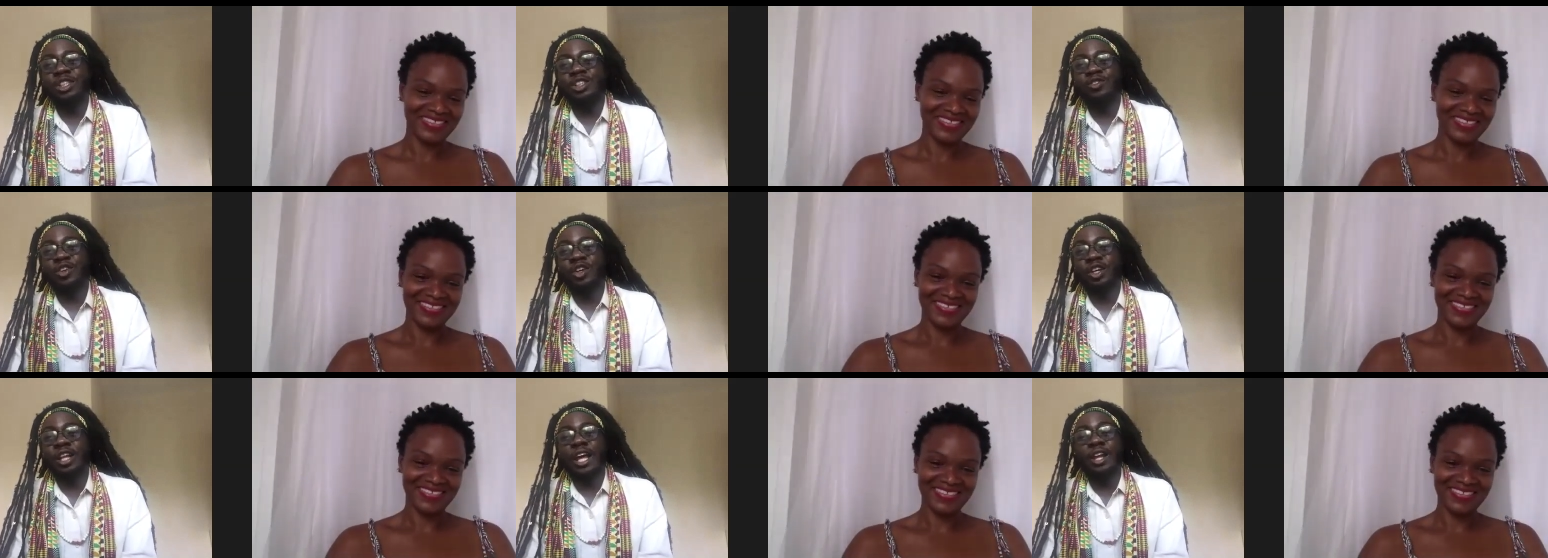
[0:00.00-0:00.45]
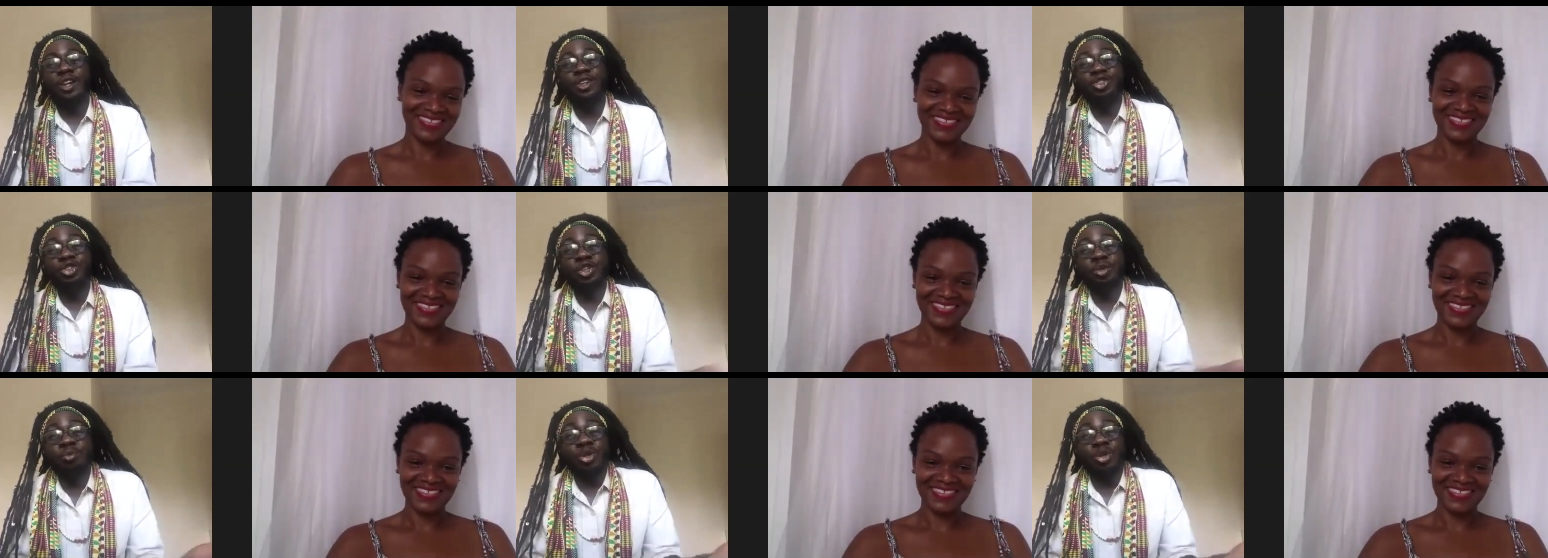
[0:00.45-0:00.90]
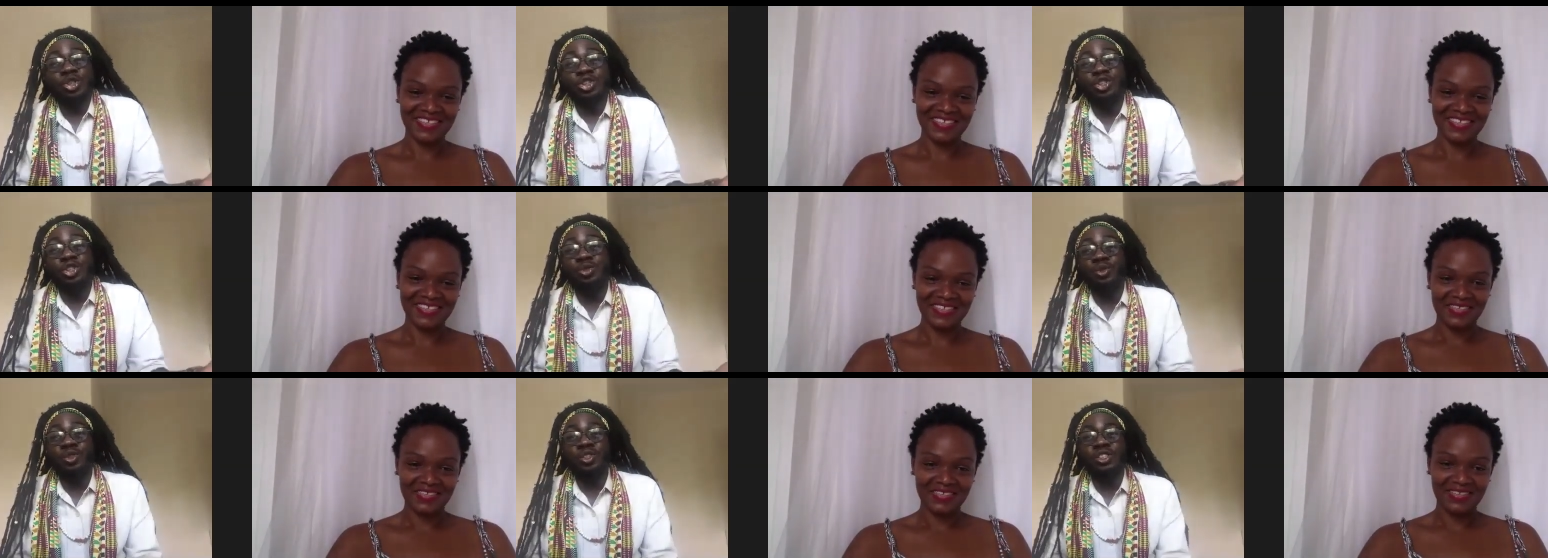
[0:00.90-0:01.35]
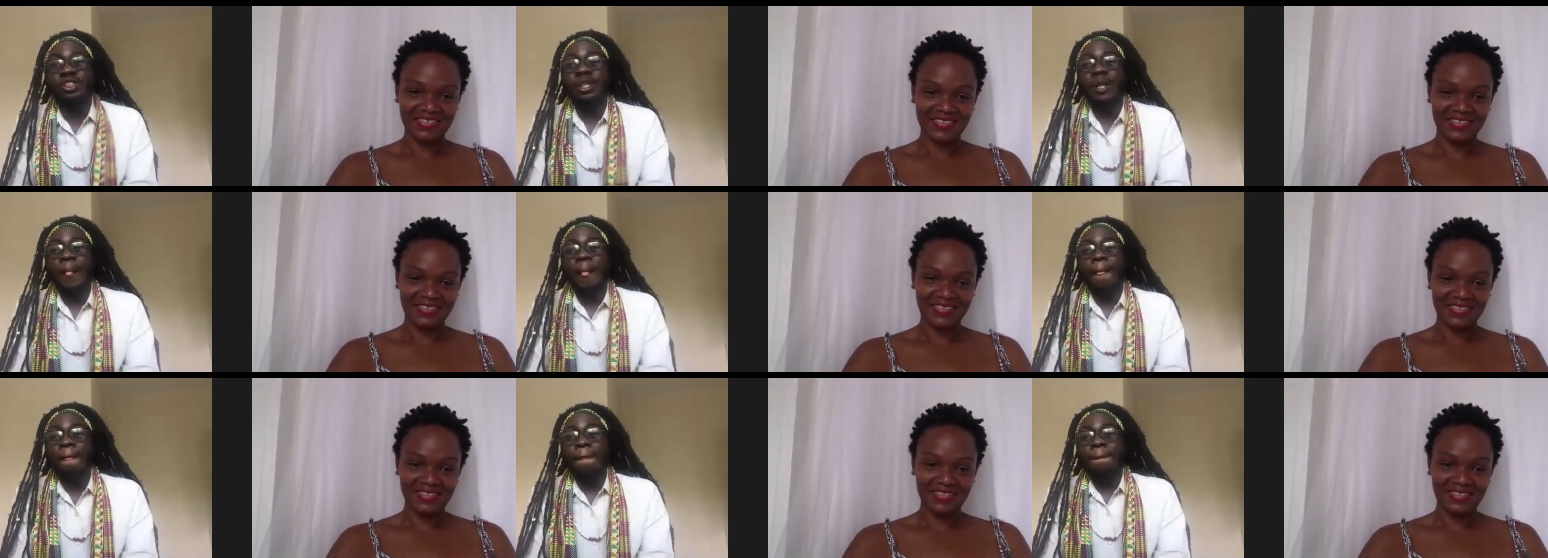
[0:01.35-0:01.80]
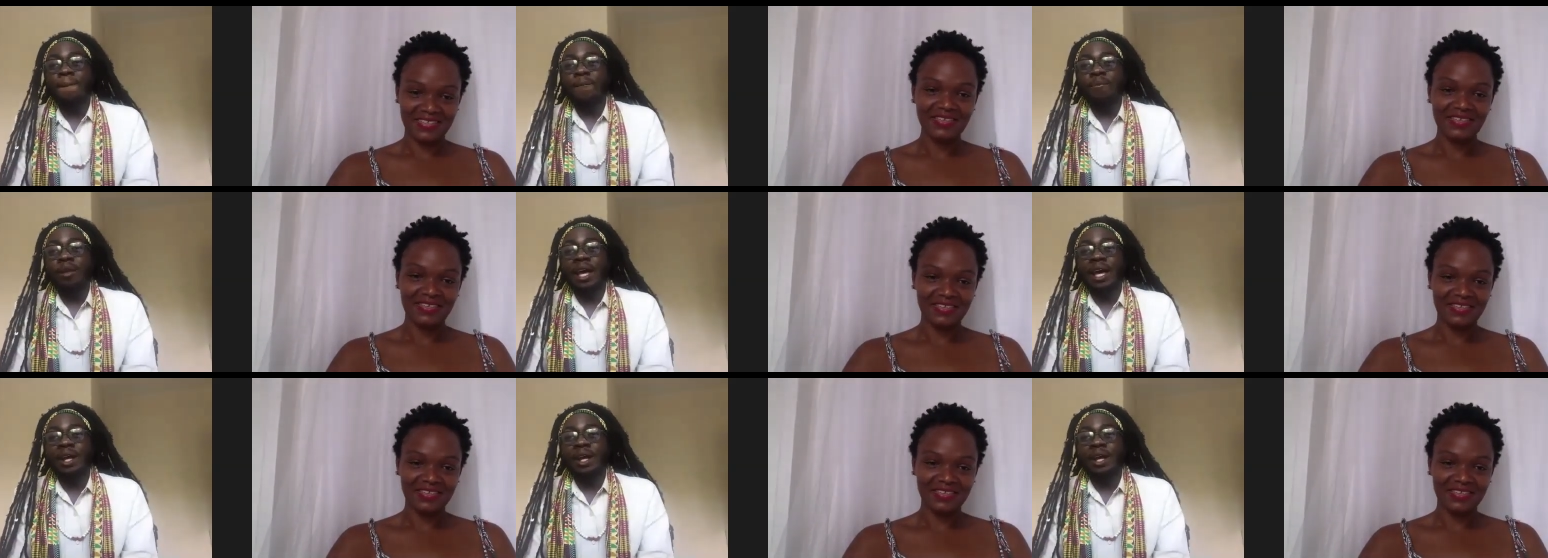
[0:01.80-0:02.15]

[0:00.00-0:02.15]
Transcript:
Speaker 1: I don't drink much juice. Yeah.